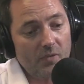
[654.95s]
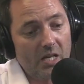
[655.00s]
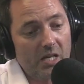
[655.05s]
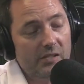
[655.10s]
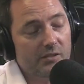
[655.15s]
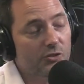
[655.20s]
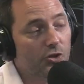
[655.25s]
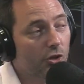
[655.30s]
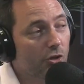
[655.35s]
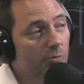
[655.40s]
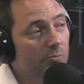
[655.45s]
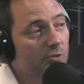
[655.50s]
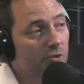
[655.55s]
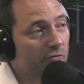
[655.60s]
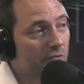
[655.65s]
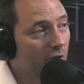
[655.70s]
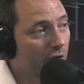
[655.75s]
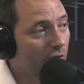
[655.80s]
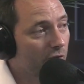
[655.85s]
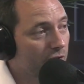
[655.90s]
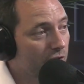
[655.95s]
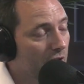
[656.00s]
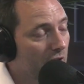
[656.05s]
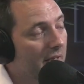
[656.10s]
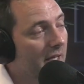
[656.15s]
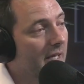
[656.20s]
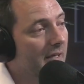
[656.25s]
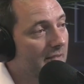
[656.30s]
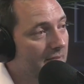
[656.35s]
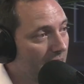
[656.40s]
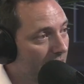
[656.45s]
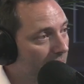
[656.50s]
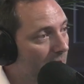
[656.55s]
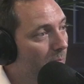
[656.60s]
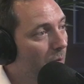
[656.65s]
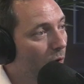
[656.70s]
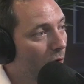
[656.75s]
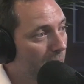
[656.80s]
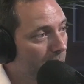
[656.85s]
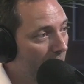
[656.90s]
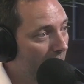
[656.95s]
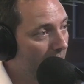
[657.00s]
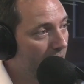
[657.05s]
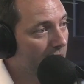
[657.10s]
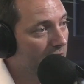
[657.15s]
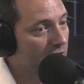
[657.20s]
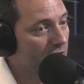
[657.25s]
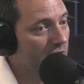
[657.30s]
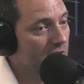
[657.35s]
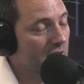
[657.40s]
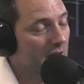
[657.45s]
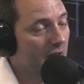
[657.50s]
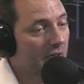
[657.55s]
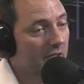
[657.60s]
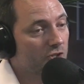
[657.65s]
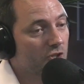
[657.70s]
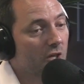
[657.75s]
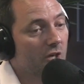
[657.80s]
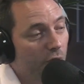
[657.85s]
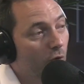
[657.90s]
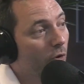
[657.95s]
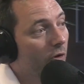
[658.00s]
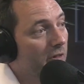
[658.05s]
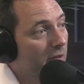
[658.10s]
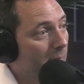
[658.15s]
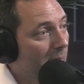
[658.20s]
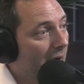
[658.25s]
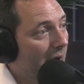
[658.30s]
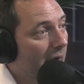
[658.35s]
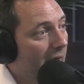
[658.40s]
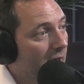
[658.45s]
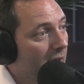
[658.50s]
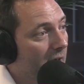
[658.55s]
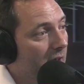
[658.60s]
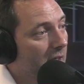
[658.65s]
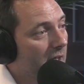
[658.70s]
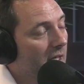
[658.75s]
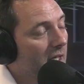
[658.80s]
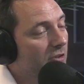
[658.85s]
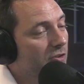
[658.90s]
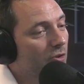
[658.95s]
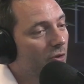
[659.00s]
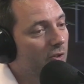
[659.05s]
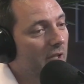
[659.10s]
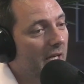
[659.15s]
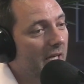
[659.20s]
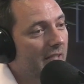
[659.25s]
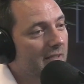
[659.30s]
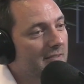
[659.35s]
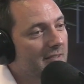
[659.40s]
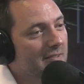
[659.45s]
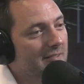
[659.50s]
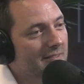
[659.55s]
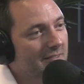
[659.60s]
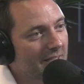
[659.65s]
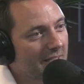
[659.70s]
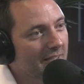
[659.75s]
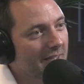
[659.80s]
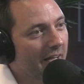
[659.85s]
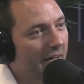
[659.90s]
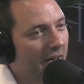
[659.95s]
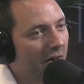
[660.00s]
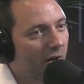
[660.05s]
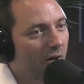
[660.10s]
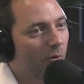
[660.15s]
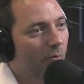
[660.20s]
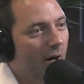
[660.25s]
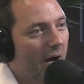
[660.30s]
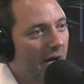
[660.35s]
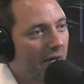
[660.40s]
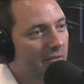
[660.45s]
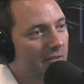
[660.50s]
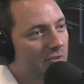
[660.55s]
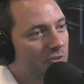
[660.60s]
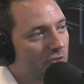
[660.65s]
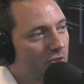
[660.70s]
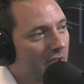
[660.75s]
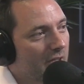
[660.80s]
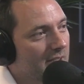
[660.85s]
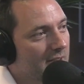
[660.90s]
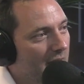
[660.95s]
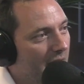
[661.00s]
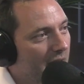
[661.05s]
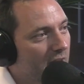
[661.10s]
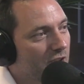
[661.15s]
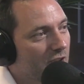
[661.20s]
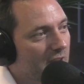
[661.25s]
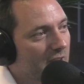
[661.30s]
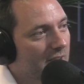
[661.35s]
in terms of those things like the board package and such for the buyer. So they get to see like, oh wow, this transaction,